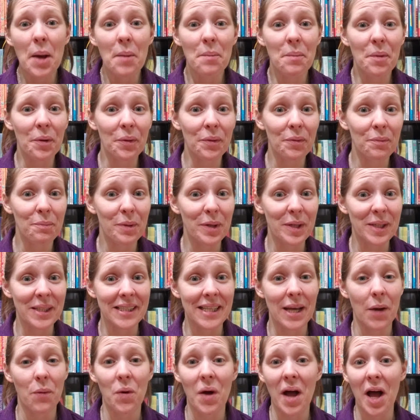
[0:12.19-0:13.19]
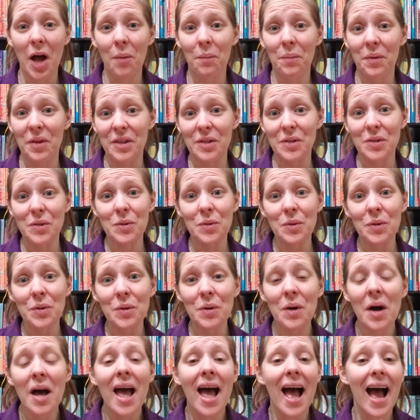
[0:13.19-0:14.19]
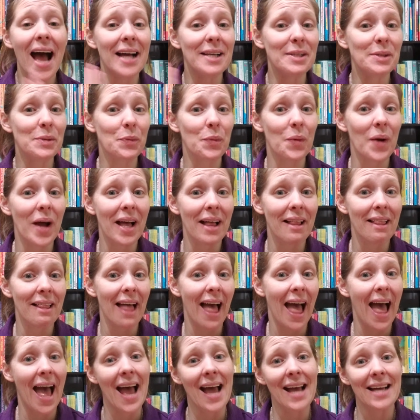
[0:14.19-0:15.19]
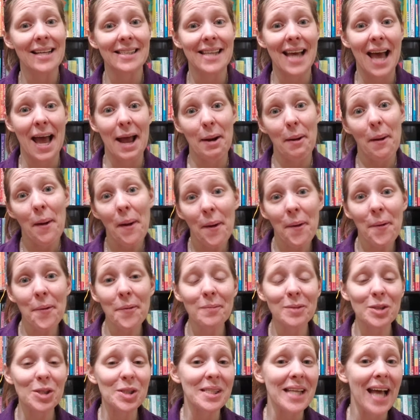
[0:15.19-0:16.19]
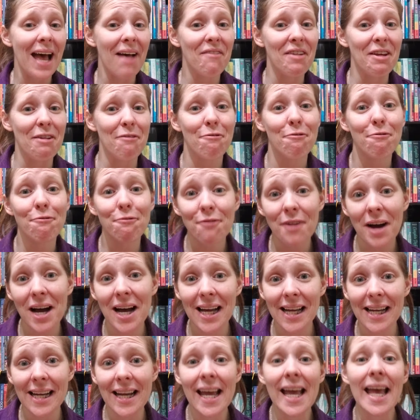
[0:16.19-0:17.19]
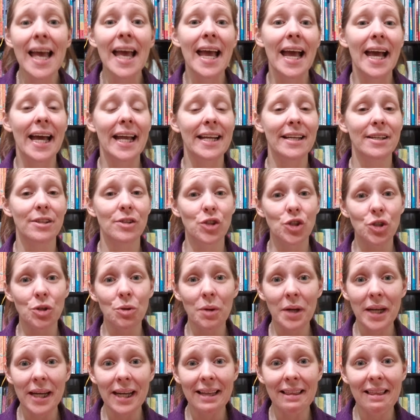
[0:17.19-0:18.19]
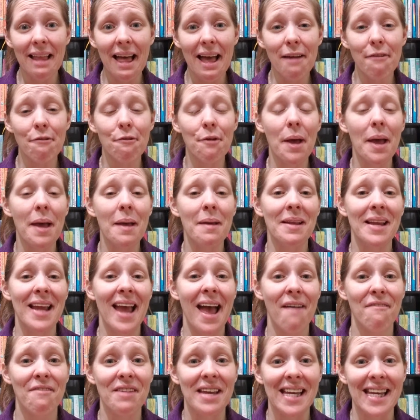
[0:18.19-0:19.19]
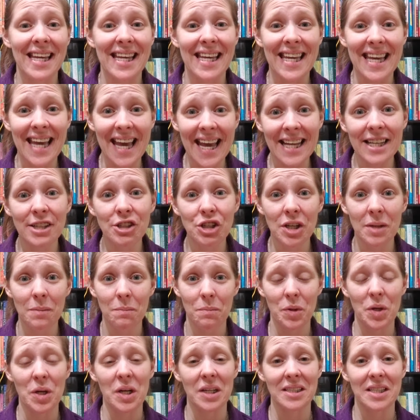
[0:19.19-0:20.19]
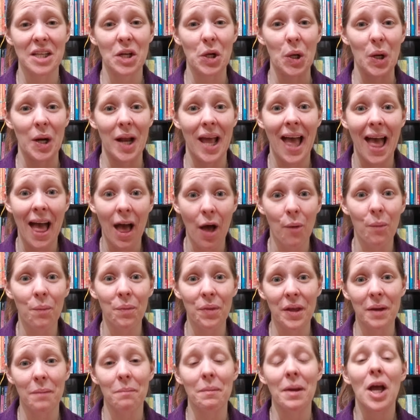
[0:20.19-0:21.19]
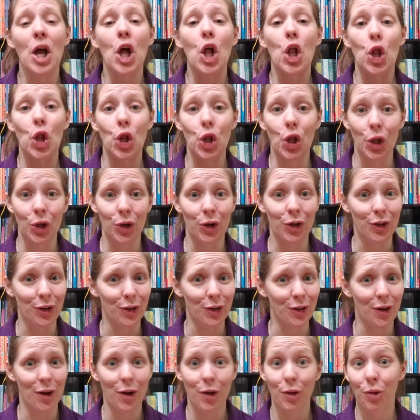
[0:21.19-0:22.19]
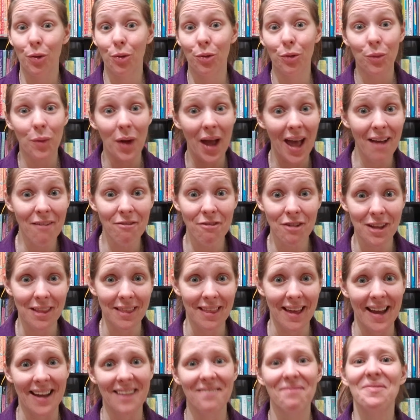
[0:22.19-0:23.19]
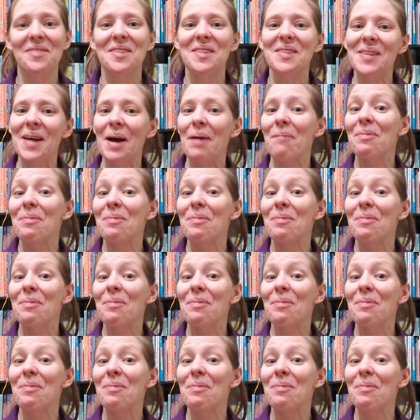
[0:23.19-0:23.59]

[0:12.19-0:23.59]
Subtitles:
both books that will help in the school as well as at home, just having fun and enjoying life and having engaging books that are going to help them learn through everything. So